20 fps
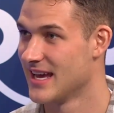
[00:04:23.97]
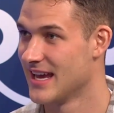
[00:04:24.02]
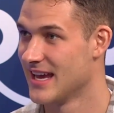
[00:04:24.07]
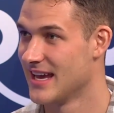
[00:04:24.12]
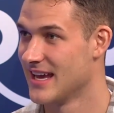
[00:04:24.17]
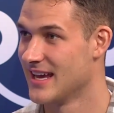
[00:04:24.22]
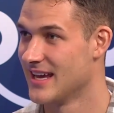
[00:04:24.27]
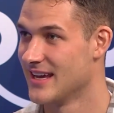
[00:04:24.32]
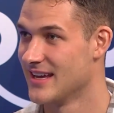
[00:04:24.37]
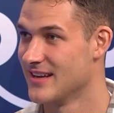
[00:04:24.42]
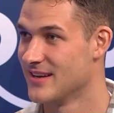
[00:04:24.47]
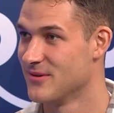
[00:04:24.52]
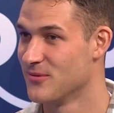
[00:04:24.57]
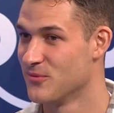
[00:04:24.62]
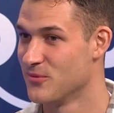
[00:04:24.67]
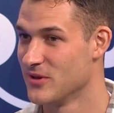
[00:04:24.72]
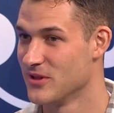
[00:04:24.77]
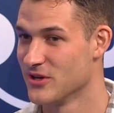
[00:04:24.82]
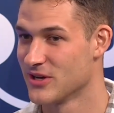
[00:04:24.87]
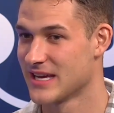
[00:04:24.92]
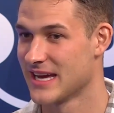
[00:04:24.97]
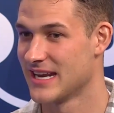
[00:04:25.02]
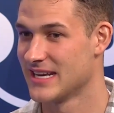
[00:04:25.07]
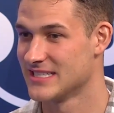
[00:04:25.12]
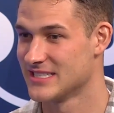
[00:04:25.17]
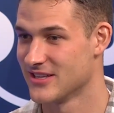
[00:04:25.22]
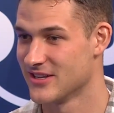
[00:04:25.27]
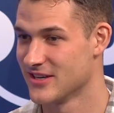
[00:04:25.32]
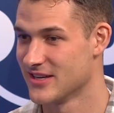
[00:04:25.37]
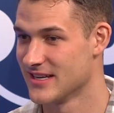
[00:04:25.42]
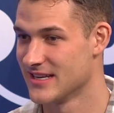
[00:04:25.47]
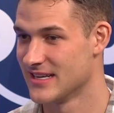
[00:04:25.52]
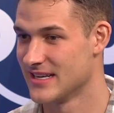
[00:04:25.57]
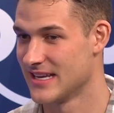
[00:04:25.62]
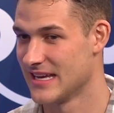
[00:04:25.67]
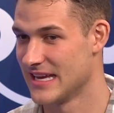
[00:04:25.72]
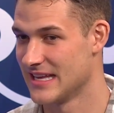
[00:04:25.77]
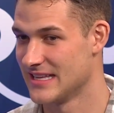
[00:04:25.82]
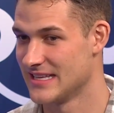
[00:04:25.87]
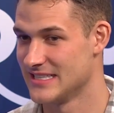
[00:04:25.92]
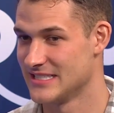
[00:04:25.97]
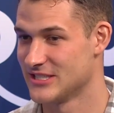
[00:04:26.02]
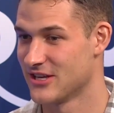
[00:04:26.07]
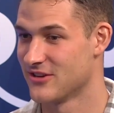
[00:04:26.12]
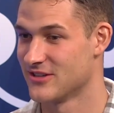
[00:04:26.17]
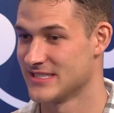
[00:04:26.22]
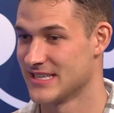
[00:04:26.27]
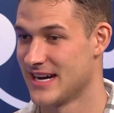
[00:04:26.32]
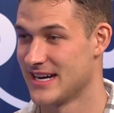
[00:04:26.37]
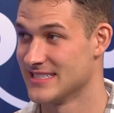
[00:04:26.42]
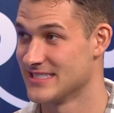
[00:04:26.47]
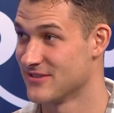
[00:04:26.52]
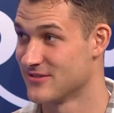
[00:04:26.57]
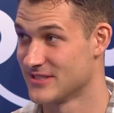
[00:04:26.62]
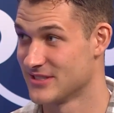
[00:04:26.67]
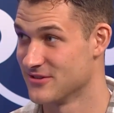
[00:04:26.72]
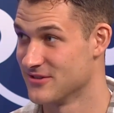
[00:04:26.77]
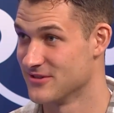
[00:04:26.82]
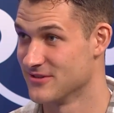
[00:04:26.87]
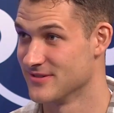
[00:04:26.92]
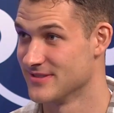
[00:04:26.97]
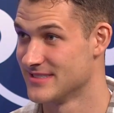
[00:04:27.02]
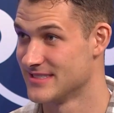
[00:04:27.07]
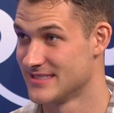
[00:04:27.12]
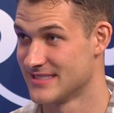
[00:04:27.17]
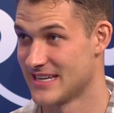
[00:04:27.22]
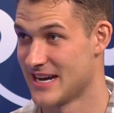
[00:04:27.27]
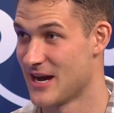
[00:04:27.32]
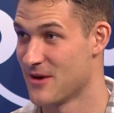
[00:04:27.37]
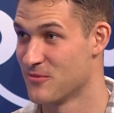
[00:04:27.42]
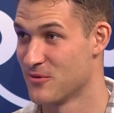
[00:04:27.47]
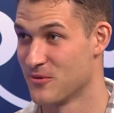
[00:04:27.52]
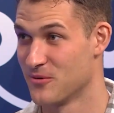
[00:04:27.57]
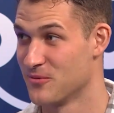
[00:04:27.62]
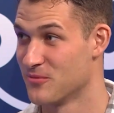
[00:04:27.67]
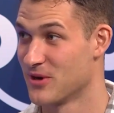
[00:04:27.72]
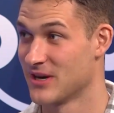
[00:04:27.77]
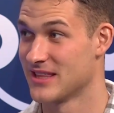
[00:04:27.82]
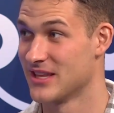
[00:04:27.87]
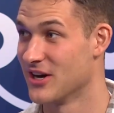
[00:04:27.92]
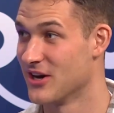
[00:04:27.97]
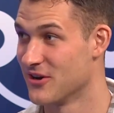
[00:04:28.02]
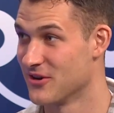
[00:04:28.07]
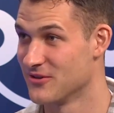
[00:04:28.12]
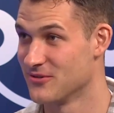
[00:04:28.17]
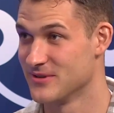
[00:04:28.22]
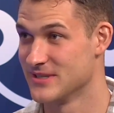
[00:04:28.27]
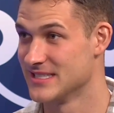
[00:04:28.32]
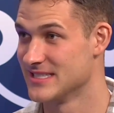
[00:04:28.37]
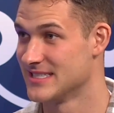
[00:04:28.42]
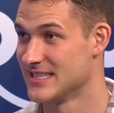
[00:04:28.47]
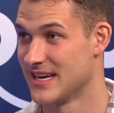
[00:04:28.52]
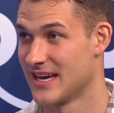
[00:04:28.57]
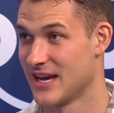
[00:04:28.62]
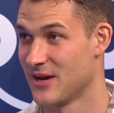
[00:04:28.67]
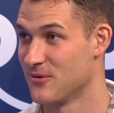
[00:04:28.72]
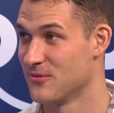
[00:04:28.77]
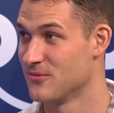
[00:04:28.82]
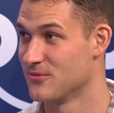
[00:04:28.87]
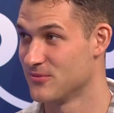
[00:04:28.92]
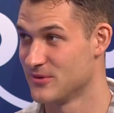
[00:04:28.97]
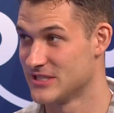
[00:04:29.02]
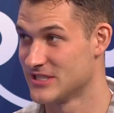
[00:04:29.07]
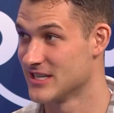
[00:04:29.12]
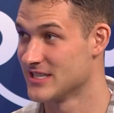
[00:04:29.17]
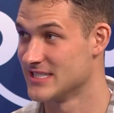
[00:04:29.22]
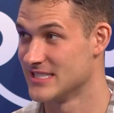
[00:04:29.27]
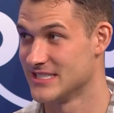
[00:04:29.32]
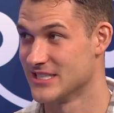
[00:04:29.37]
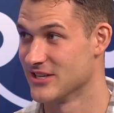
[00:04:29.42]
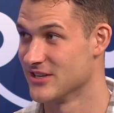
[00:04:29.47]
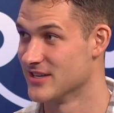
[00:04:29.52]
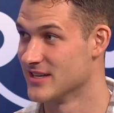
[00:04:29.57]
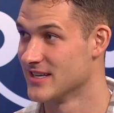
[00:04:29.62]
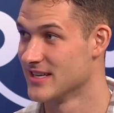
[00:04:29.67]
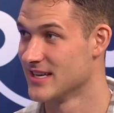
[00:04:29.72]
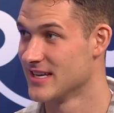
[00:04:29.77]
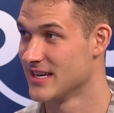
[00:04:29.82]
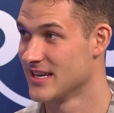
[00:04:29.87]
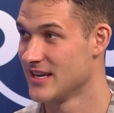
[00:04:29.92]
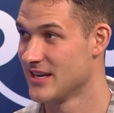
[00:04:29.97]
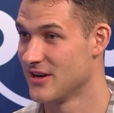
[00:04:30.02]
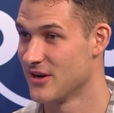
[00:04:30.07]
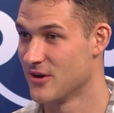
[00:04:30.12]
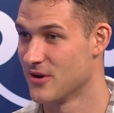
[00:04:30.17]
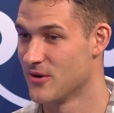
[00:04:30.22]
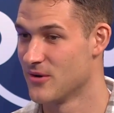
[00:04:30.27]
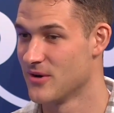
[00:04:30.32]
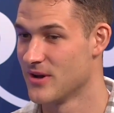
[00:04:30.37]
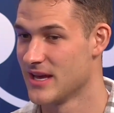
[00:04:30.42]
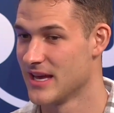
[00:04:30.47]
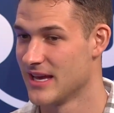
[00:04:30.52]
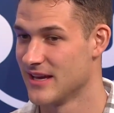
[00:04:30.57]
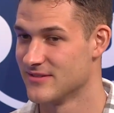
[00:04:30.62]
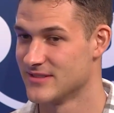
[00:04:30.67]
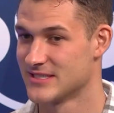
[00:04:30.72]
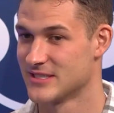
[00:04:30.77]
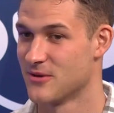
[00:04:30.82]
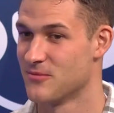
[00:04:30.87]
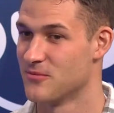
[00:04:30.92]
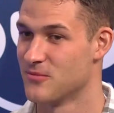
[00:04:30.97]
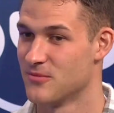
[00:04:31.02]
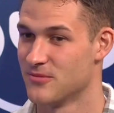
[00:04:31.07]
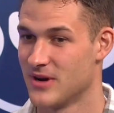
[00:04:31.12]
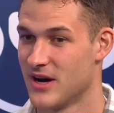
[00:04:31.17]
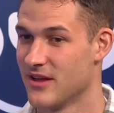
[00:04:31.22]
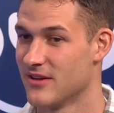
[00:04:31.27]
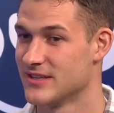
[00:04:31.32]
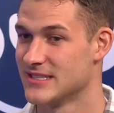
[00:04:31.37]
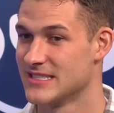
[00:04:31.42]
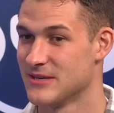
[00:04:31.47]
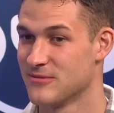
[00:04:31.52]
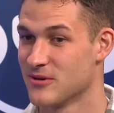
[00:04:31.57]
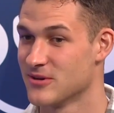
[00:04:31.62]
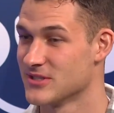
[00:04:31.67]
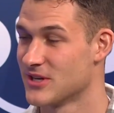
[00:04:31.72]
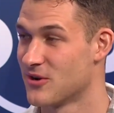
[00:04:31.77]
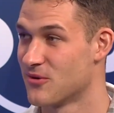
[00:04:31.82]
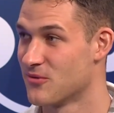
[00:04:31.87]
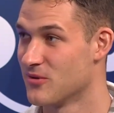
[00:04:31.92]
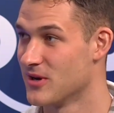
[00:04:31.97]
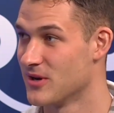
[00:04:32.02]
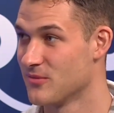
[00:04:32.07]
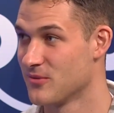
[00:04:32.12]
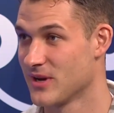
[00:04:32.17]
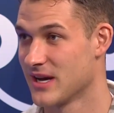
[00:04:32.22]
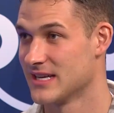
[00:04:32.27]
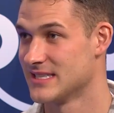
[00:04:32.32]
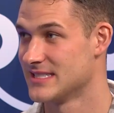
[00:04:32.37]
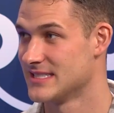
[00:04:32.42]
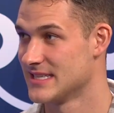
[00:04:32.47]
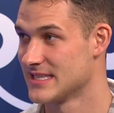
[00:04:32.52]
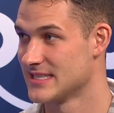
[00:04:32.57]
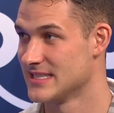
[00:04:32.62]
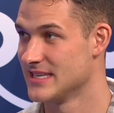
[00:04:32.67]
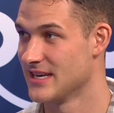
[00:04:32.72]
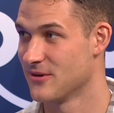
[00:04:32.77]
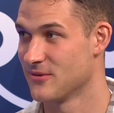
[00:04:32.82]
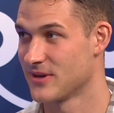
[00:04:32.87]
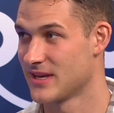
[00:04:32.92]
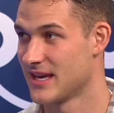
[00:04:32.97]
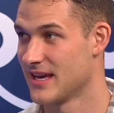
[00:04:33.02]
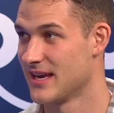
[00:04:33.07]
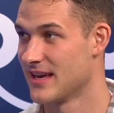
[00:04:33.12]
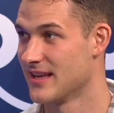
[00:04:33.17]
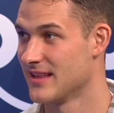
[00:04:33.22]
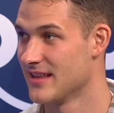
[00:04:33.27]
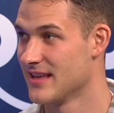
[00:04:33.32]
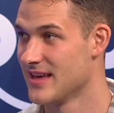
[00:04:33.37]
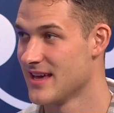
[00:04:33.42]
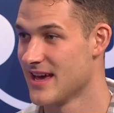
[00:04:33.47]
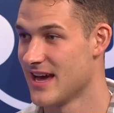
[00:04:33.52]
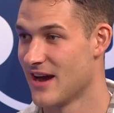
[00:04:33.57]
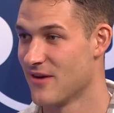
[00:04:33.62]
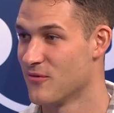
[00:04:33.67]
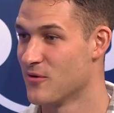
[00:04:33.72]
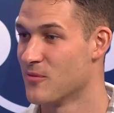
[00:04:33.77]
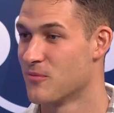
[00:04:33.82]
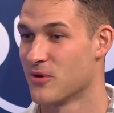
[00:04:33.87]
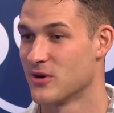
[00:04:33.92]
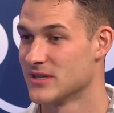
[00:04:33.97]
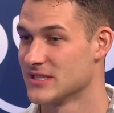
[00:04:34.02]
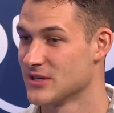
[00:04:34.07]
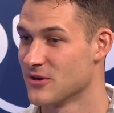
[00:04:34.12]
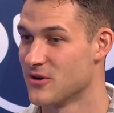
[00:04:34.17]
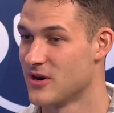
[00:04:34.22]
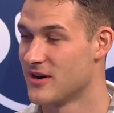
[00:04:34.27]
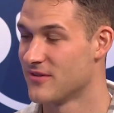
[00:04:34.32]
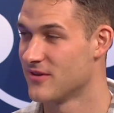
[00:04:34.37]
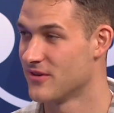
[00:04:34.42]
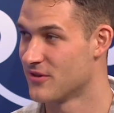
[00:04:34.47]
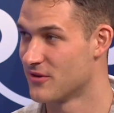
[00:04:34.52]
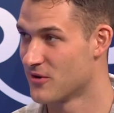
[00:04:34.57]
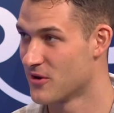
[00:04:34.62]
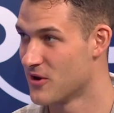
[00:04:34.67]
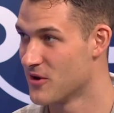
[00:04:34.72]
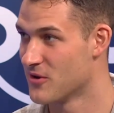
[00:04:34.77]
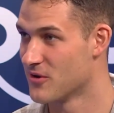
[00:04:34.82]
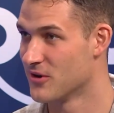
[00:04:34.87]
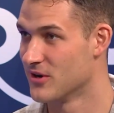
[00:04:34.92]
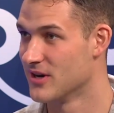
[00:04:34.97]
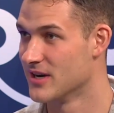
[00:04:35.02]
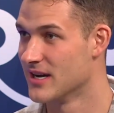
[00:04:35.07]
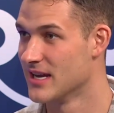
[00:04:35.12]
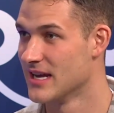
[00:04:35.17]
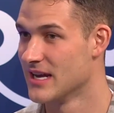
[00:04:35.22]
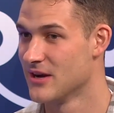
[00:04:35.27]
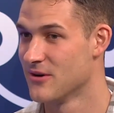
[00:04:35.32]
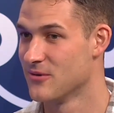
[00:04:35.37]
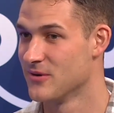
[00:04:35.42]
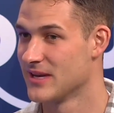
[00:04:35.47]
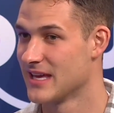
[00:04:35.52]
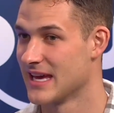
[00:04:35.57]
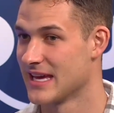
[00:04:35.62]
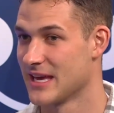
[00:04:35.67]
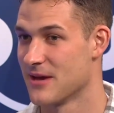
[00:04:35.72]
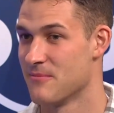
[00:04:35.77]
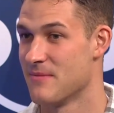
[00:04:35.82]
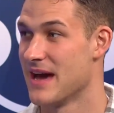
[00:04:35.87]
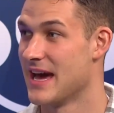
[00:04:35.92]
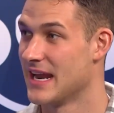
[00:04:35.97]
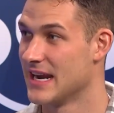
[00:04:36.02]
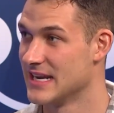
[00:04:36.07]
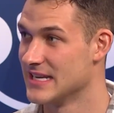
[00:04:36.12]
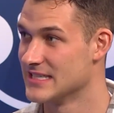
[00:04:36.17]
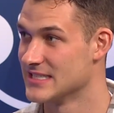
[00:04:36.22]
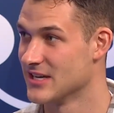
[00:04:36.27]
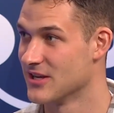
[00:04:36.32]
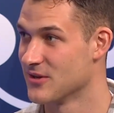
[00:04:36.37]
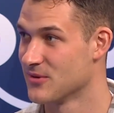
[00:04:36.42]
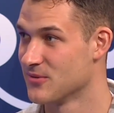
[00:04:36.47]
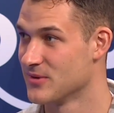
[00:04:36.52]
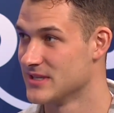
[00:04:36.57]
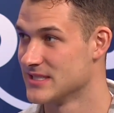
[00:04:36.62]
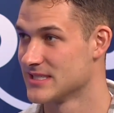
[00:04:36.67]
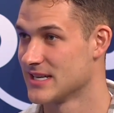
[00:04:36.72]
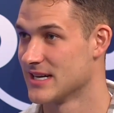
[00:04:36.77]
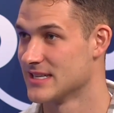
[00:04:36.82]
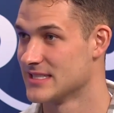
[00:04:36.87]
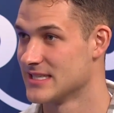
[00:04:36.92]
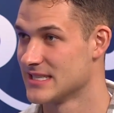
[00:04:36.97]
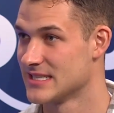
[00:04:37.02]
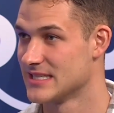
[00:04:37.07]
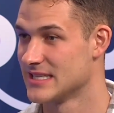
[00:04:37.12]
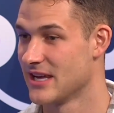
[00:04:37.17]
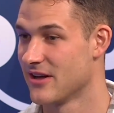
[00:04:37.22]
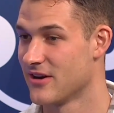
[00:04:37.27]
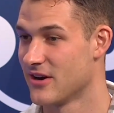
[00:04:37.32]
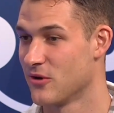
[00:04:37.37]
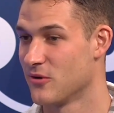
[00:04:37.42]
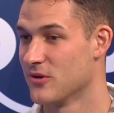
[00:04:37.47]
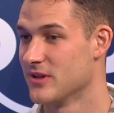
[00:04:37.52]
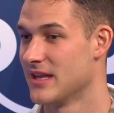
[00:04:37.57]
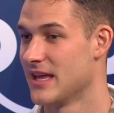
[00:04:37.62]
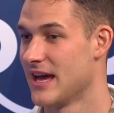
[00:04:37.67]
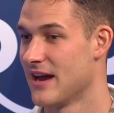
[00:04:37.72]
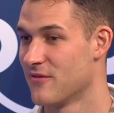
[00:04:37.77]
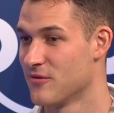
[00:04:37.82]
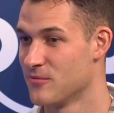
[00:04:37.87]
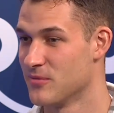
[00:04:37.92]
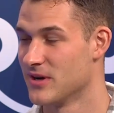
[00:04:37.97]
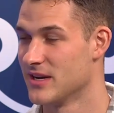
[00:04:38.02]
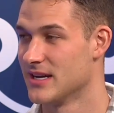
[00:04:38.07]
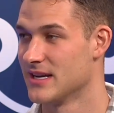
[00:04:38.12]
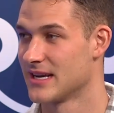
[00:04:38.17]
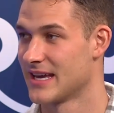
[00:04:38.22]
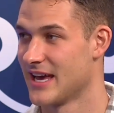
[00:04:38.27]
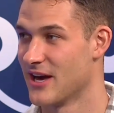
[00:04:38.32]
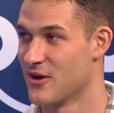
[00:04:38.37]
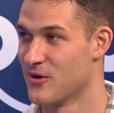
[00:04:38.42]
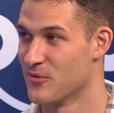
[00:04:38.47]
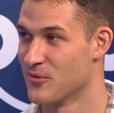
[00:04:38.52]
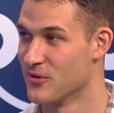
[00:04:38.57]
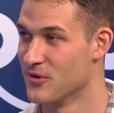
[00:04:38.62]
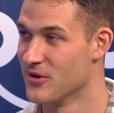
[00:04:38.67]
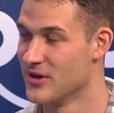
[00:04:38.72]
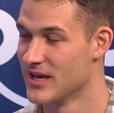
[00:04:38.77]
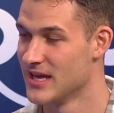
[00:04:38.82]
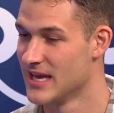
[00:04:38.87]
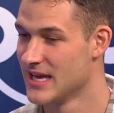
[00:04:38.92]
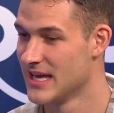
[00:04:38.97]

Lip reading: And we look at each other in each other's eyes every single time when we break the huddle, and we just say, hey, we trust each other. You know, if some other team goes on a run, we got to stick together. We can't have one person go off on their own, or we can't get mad at each other. We just got to stick together and hold everybody accountable.